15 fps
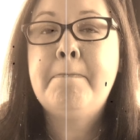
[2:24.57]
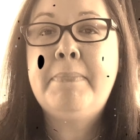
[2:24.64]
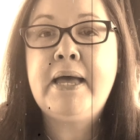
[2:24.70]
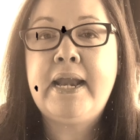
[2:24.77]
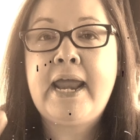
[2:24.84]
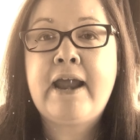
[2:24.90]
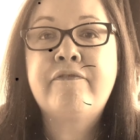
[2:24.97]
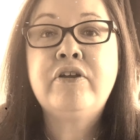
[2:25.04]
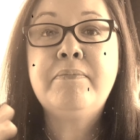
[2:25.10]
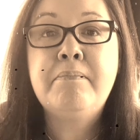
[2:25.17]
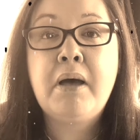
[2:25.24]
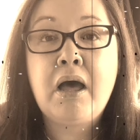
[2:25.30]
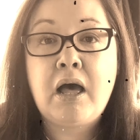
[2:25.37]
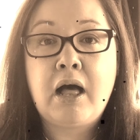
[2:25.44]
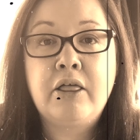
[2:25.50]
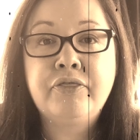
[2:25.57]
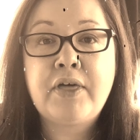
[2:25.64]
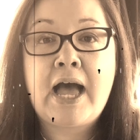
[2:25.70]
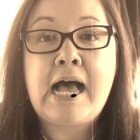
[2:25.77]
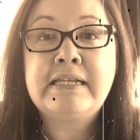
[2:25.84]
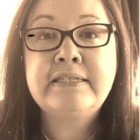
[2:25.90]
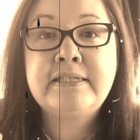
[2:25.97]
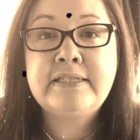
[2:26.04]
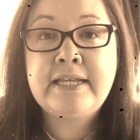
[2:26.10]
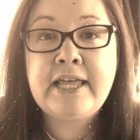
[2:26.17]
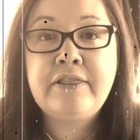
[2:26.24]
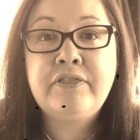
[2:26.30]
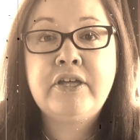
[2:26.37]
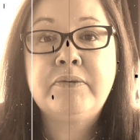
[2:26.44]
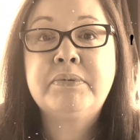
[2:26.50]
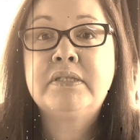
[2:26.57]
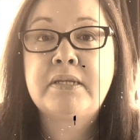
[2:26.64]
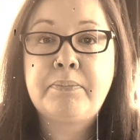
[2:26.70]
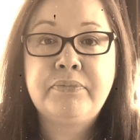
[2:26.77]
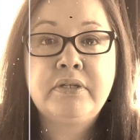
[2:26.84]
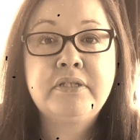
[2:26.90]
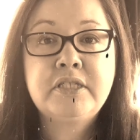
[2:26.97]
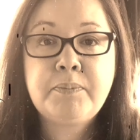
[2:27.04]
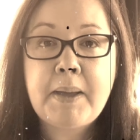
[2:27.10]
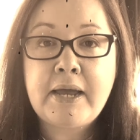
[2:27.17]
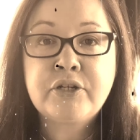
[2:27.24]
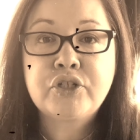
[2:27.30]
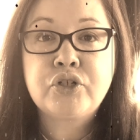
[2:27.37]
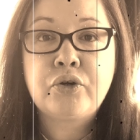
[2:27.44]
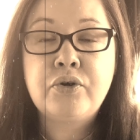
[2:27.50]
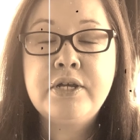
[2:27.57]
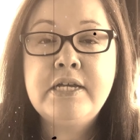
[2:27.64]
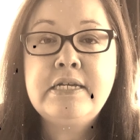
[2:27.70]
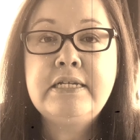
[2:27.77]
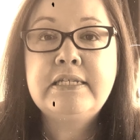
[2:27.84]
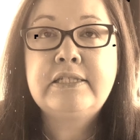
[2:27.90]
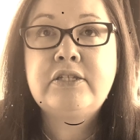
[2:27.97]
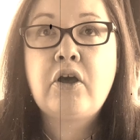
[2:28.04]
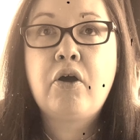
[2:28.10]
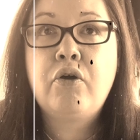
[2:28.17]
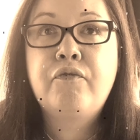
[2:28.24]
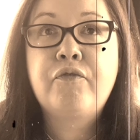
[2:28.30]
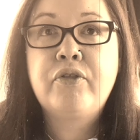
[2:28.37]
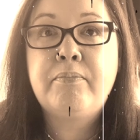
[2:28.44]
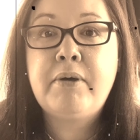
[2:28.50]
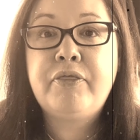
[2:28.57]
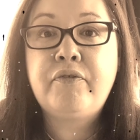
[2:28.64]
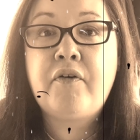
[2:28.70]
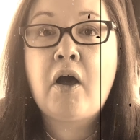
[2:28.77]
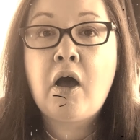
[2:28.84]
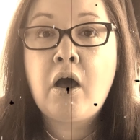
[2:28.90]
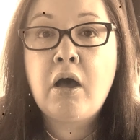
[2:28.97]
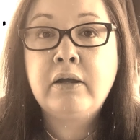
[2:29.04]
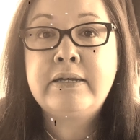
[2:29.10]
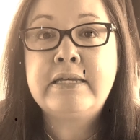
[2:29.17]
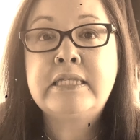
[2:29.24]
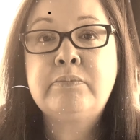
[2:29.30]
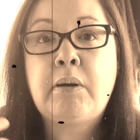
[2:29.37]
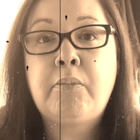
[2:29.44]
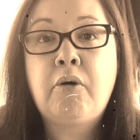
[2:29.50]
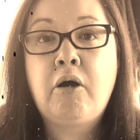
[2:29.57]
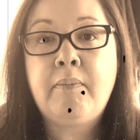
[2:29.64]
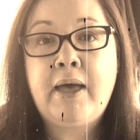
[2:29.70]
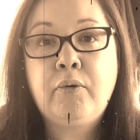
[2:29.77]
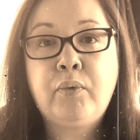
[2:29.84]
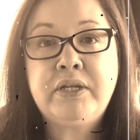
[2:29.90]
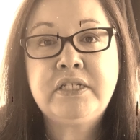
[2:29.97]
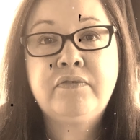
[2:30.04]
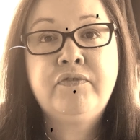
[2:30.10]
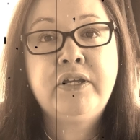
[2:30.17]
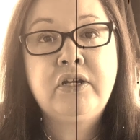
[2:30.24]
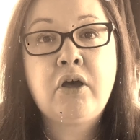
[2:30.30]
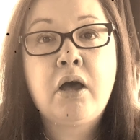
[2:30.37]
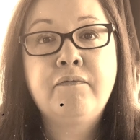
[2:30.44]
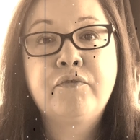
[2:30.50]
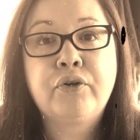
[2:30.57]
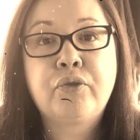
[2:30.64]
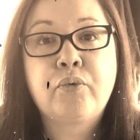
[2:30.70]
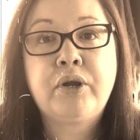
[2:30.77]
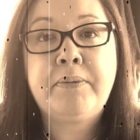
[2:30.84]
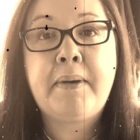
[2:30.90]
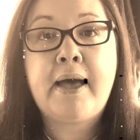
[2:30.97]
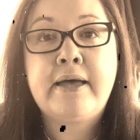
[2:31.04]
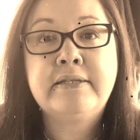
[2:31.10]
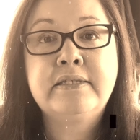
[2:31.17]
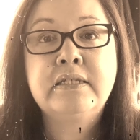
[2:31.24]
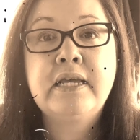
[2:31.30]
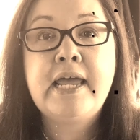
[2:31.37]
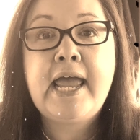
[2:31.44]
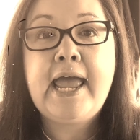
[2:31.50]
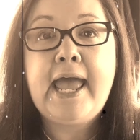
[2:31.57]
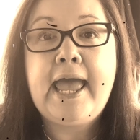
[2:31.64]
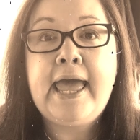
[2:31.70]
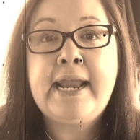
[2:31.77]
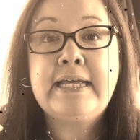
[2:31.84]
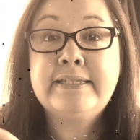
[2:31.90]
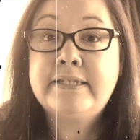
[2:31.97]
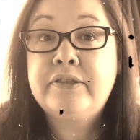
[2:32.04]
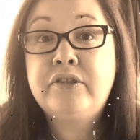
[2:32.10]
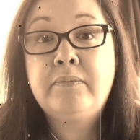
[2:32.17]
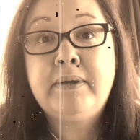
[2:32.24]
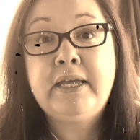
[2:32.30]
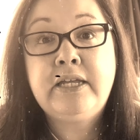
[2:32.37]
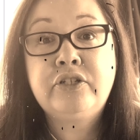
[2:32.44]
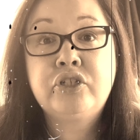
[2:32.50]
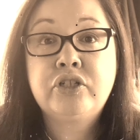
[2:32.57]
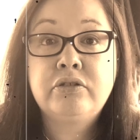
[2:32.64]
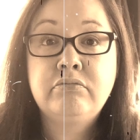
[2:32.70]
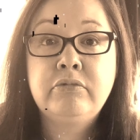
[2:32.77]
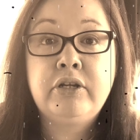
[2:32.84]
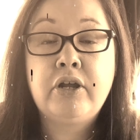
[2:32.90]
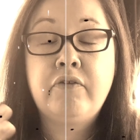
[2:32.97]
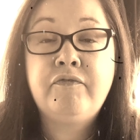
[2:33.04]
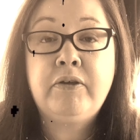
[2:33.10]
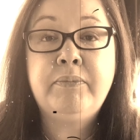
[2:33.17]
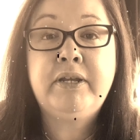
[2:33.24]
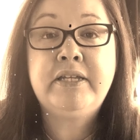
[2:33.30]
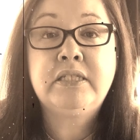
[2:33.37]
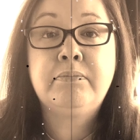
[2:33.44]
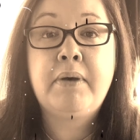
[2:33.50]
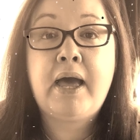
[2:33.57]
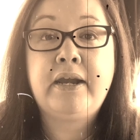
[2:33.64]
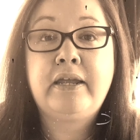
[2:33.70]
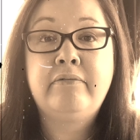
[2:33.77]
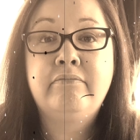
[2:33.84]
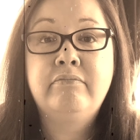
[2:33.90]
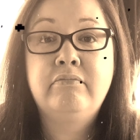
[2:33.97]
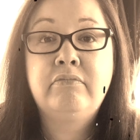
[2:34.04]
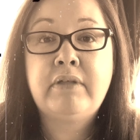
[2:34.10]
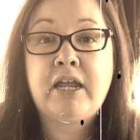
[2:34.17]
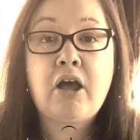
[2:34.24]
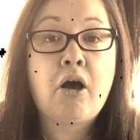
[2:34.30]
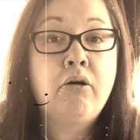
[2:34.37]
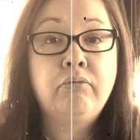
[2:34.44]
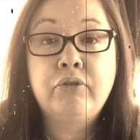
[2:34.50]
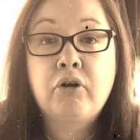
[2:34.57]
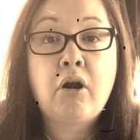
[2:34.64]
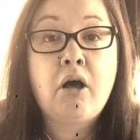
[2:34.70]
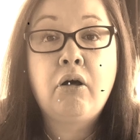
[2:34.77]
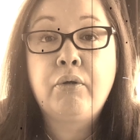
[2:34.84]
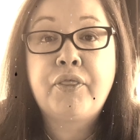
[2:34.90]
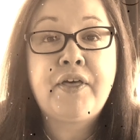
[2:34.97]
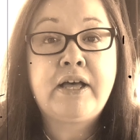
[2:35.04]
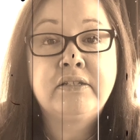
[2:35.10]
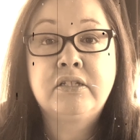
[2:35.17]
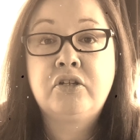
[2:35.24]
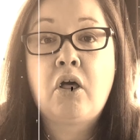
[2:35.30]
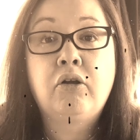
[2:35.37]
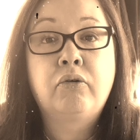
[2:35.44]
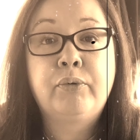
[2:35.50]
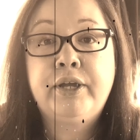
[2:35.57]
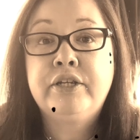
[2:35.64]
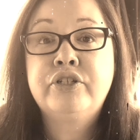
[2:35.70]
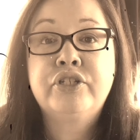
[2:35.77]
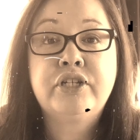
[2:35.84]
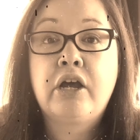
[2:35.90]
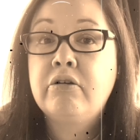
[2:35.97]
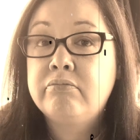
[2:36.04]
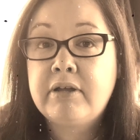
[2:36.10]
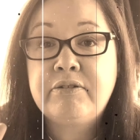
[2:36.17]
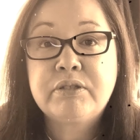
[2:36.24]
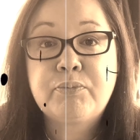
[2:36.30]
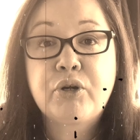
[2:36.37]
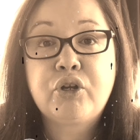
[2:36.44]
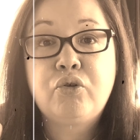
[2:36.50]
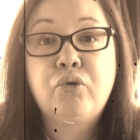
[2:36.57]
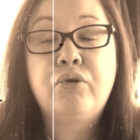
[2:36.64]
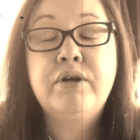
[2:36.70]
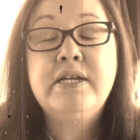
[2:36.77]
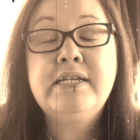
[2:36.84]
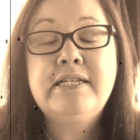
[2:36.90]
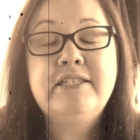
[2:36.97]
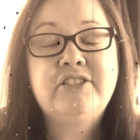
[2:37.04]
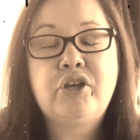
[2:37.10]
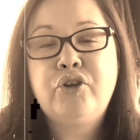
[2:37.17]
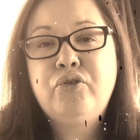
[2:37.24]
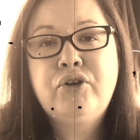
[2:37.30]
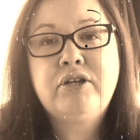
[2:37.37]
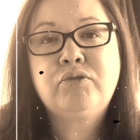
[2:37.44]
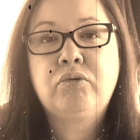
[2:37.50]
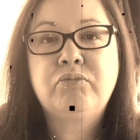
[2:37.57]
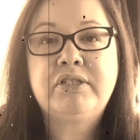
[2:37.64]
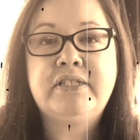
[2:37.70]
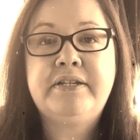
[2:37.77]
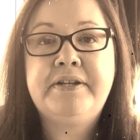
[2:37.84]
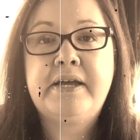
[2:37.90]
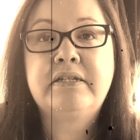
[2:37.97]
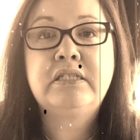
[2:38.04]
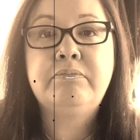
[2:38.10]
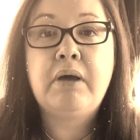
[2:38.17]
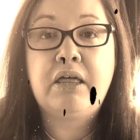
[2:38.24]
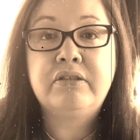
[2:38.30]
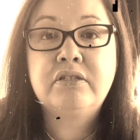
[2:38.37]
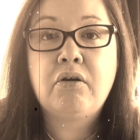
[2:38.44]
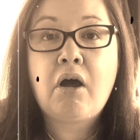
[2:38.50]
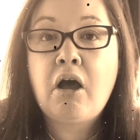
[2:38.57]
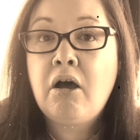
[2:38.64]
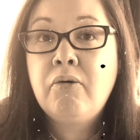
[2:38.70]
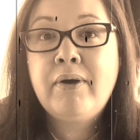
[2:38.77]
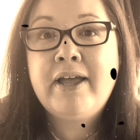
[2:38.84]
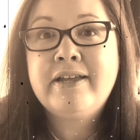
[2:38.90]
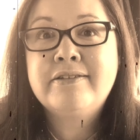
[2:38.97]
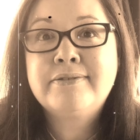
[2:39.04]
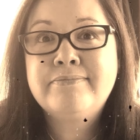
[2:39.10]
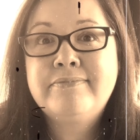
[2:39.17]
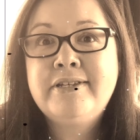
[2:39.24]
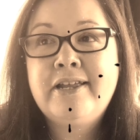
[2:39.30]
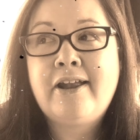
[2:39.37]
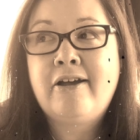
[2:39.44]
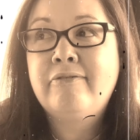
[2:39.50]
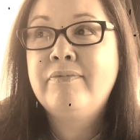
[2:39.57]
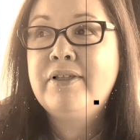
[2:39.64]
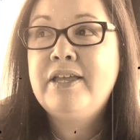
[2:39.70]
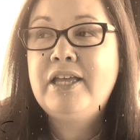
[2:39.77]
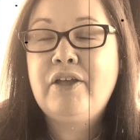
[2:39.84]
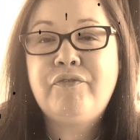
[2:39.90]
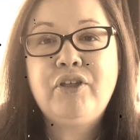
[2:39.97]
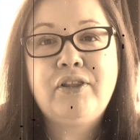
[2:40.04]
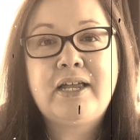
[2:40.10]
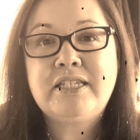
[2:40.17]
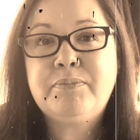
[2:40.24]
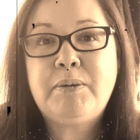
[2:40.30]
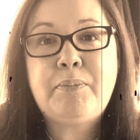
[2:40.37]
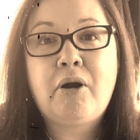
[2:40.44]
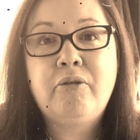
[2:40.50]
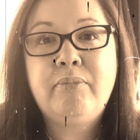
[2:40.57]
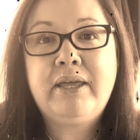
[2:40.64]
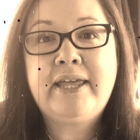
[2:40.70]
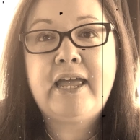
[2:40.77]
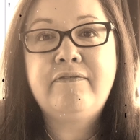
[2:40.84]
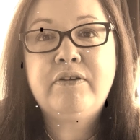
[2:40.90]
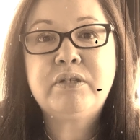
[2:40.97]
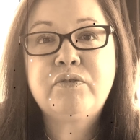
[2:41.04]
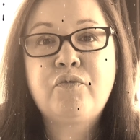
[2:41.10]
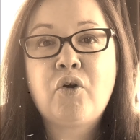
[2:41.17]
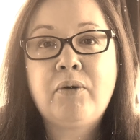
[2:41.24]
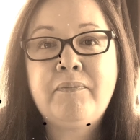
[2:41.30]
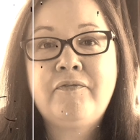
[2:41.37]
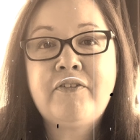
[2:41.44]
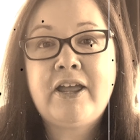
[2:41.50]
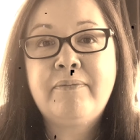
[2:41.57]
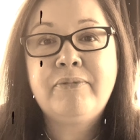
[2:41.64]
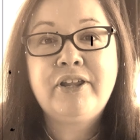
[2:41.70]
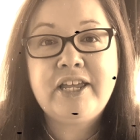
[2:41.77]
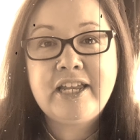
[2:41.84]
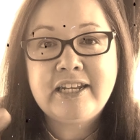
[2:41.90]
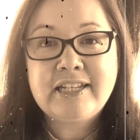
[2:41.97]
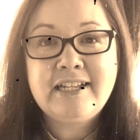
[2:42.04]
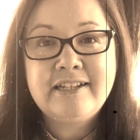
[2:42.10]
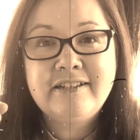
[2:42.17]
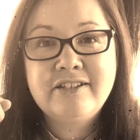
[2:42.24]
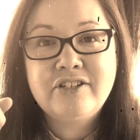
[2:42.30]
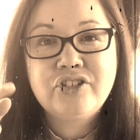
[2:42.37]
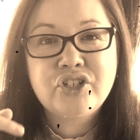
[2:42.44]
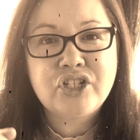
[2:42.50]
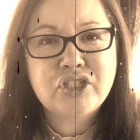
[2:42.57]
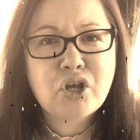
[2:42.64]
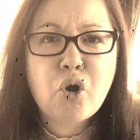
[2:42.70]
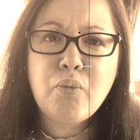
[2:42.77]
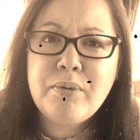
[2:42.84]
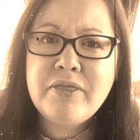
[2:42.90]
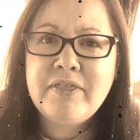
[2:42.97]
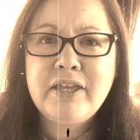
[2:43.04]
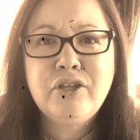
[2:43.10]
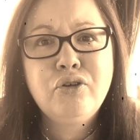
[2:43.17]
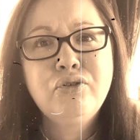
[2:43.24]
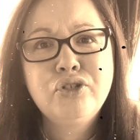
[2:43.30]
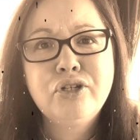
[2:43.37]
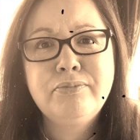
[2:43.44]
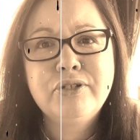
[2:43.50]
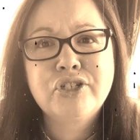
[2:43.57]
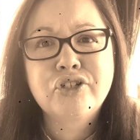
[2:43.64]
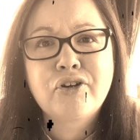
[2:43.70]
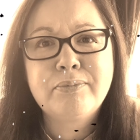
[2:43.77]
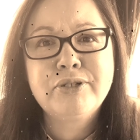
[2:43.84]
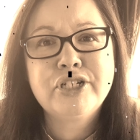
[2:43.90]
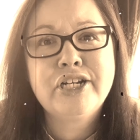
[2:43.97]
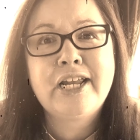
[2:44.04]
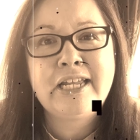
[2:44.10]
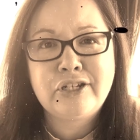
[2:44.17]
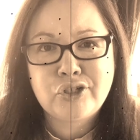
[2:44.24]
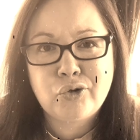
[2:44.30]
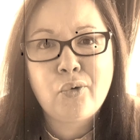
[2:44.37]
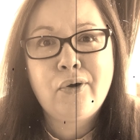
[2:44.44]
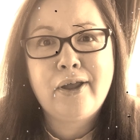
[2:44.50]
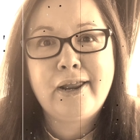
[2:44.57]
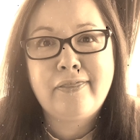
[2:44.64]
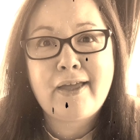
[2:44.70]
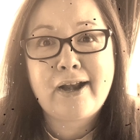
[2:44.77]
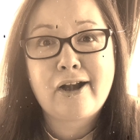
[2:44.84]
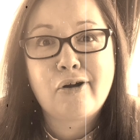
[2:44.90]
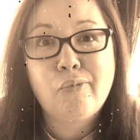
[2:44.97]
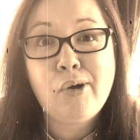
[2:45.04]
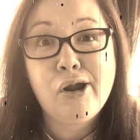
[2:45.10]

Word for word: But every month I send them something special. So for the month of August, my mom had went to Vietnam for three months and I sent them each, you know, Vietnamese money. They all, they're all a thousand dollar rich, so it was pretty cool. So who knows when we'll see next month. So always, you know, if you like to be part of BK Phipps 4 family, just open the YouTube description and join there.